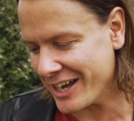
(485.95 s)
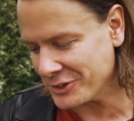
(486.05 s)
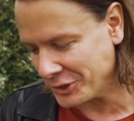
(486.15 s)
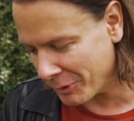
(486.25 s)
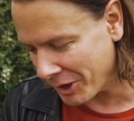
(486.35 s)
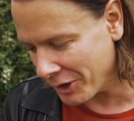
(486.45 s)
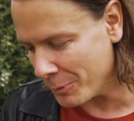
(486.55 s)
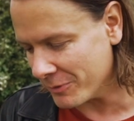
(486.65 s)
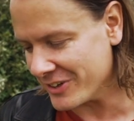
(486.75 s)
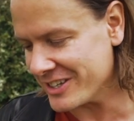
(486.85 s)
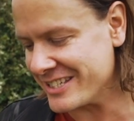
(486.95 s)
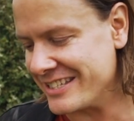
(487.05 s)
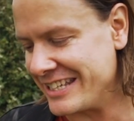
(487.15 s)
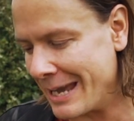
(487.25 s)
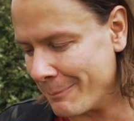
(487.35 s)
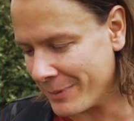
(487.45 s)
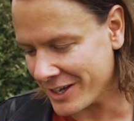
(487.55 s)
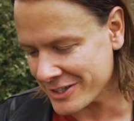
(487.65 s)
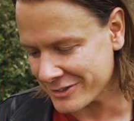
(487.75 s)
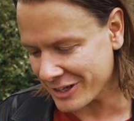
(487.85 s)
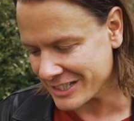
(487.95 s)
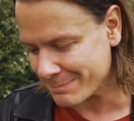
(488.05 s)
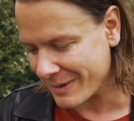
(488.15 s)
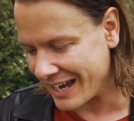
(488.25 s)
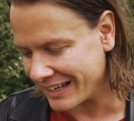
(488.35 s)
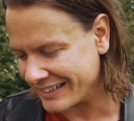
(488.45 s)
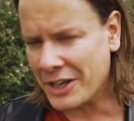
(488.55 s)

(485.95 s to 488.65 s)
A New Hope versus The Empire Strikes Back.